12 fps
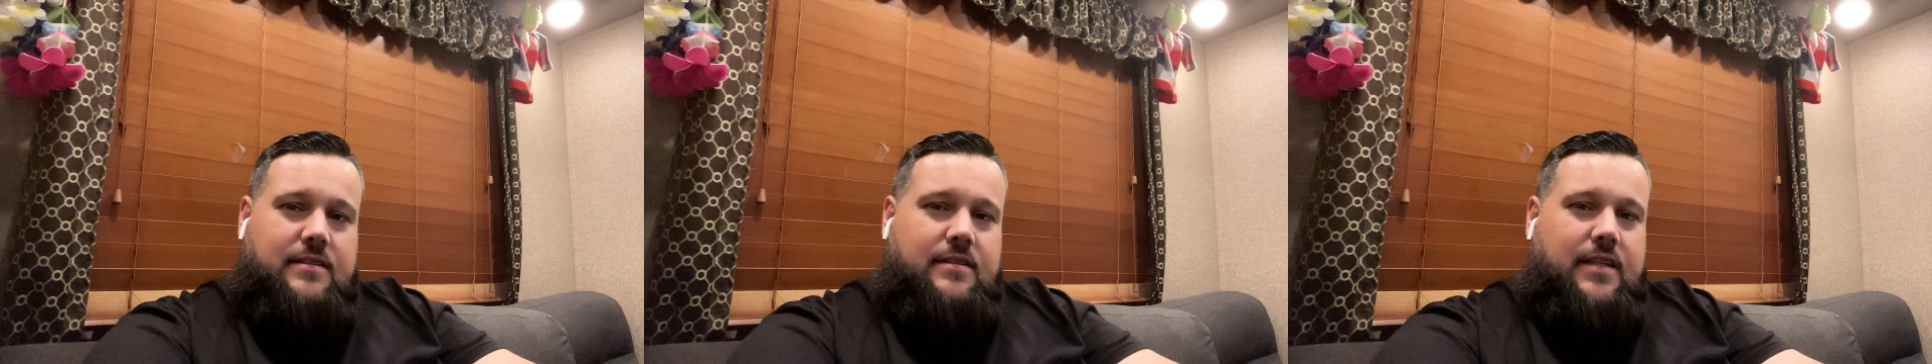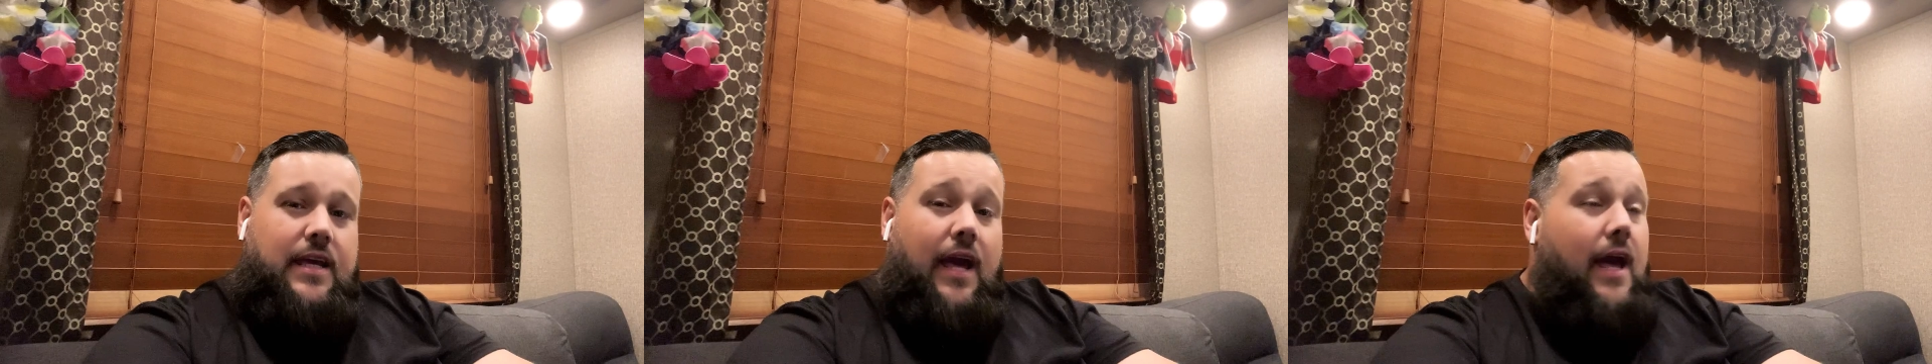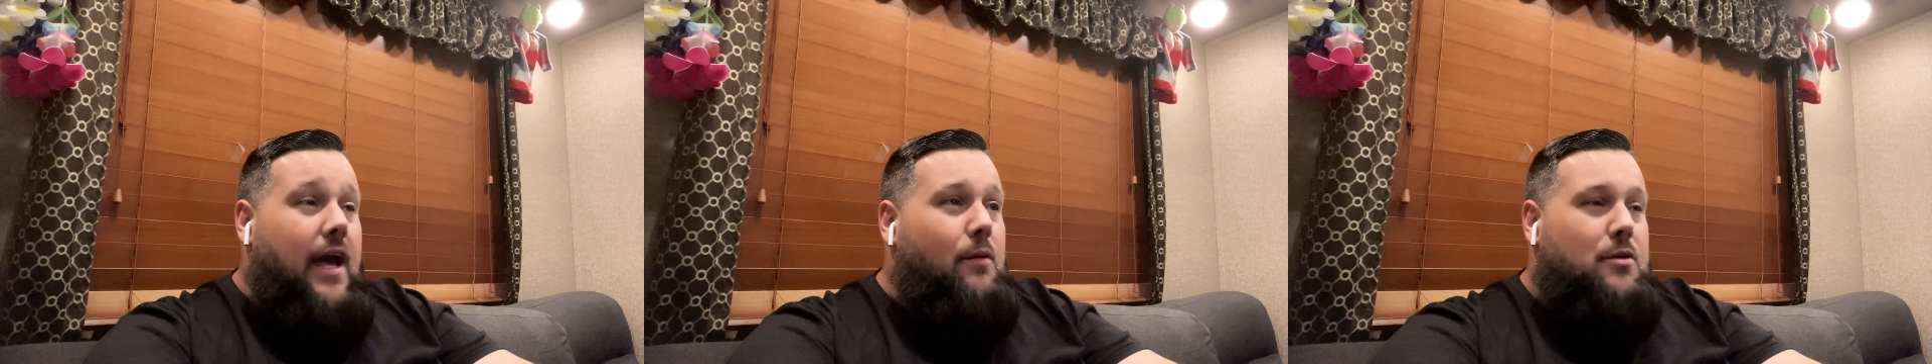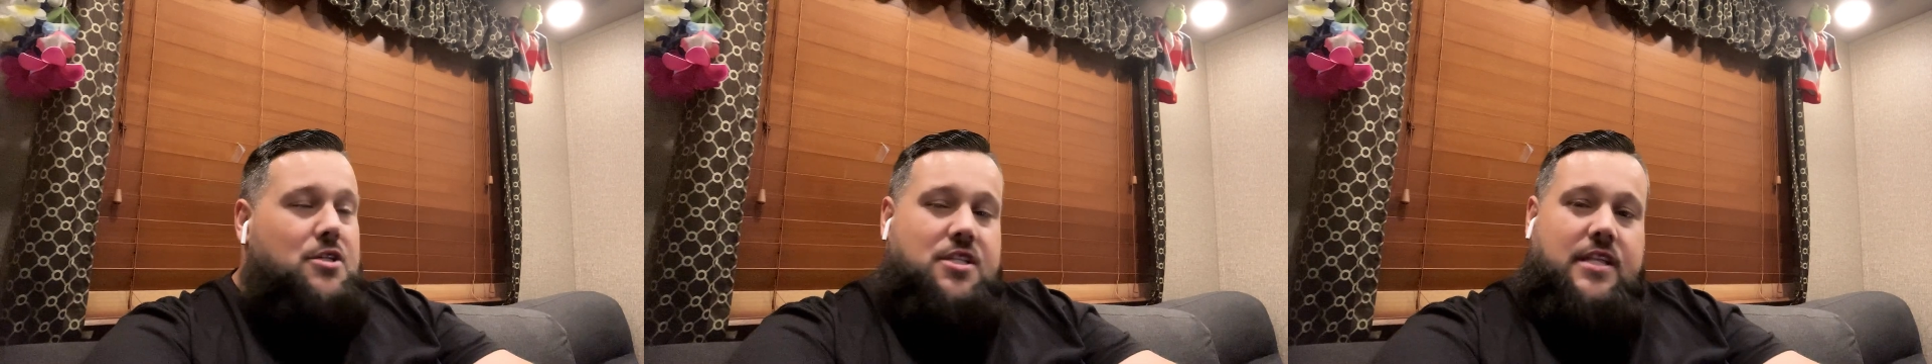The air
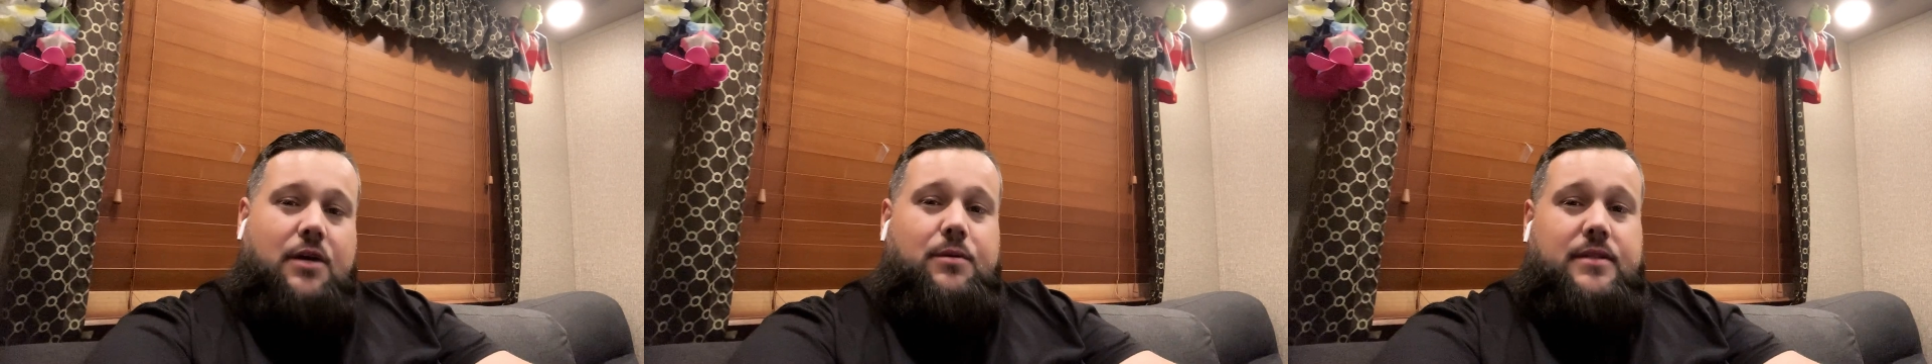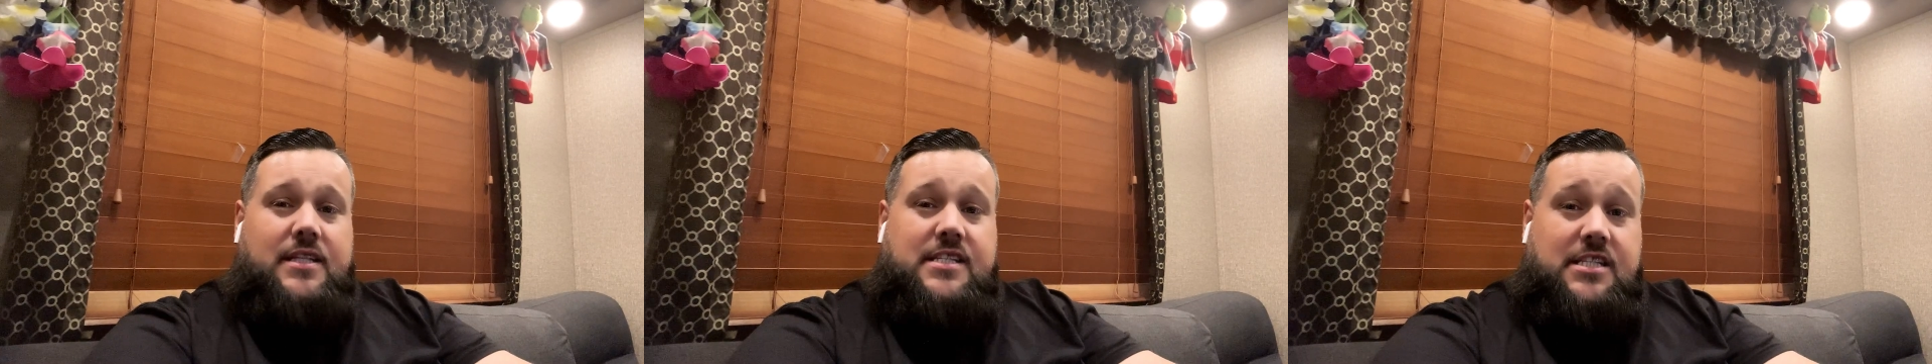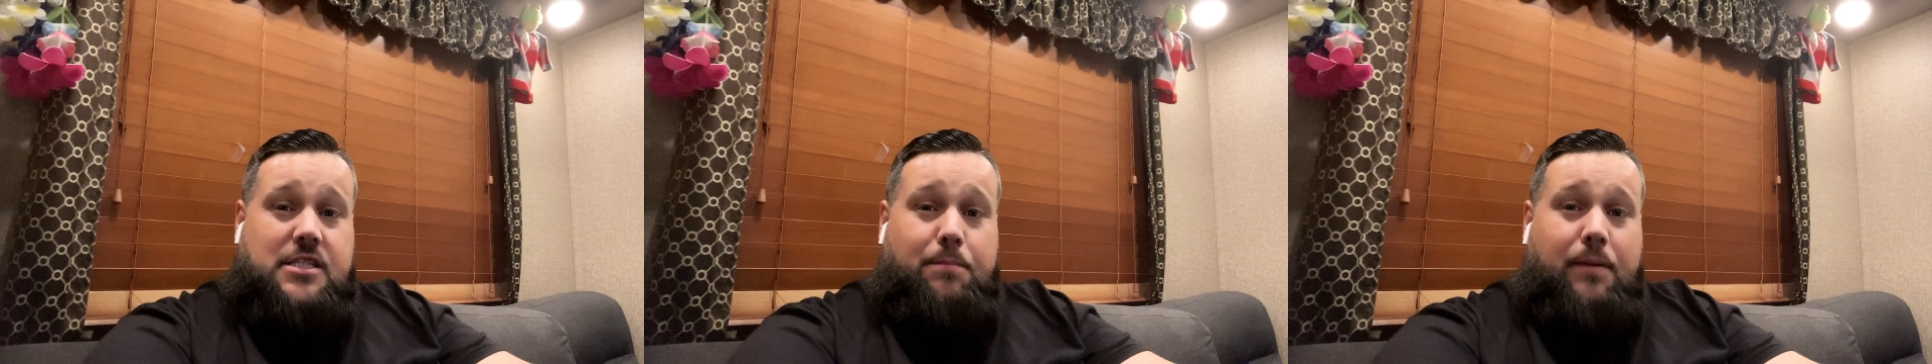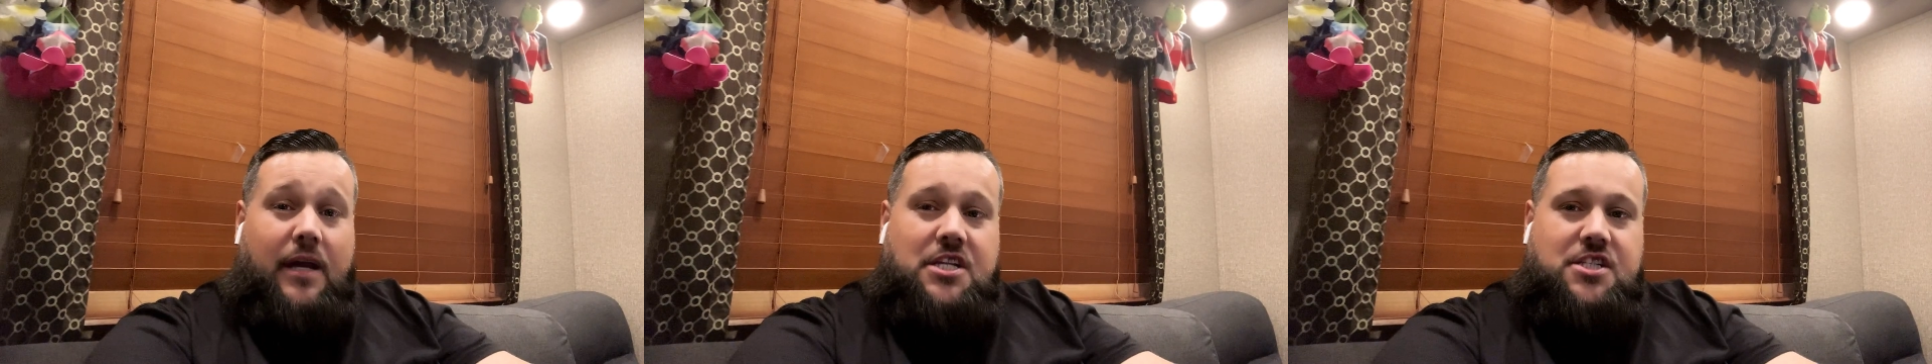was thick with
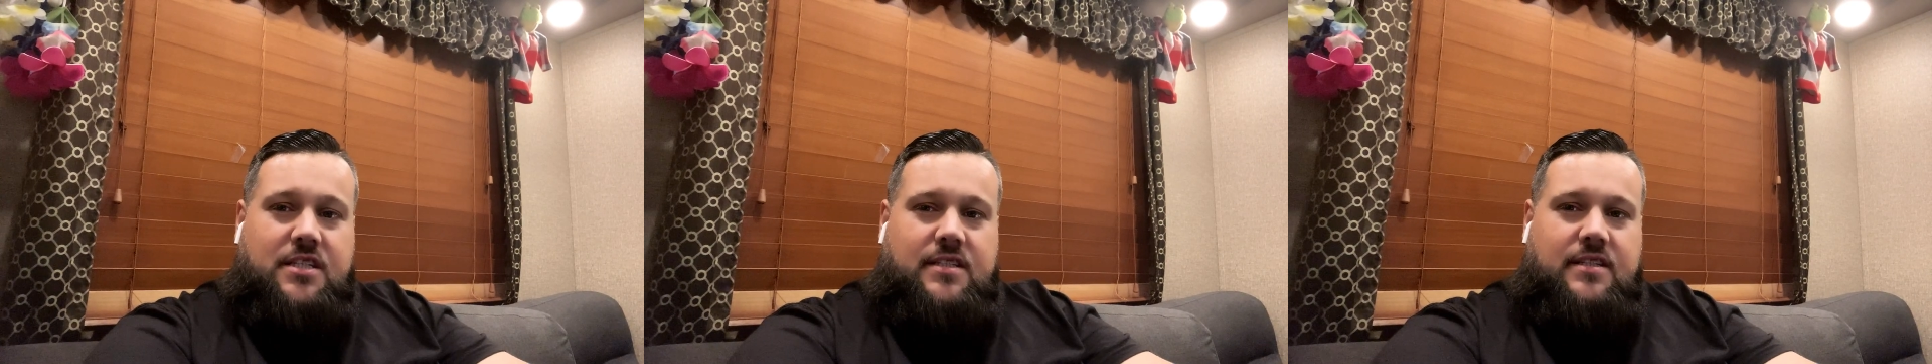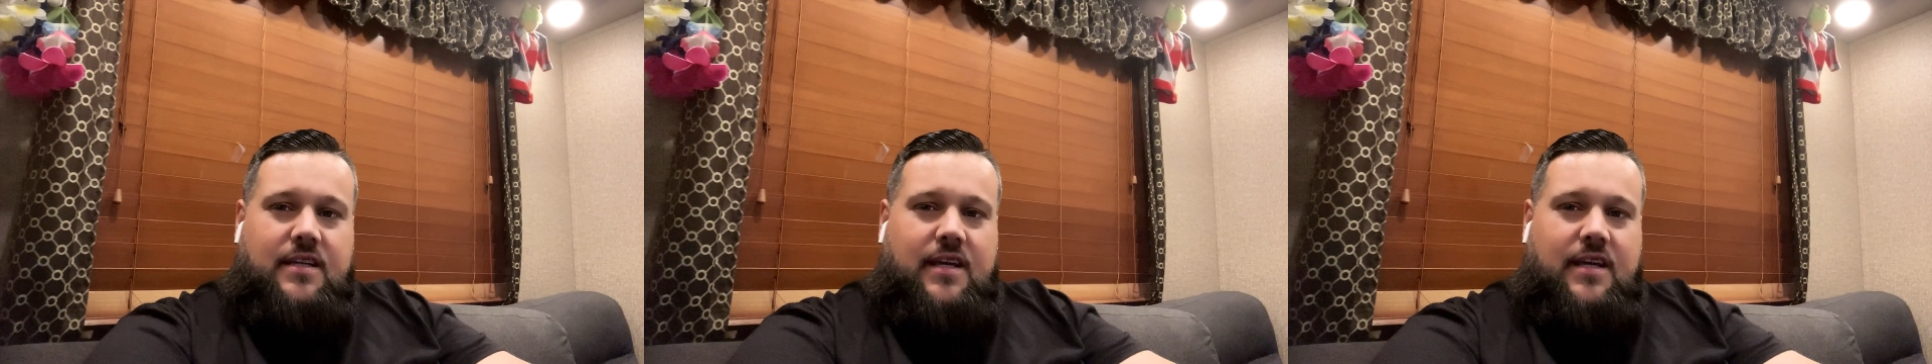anticipation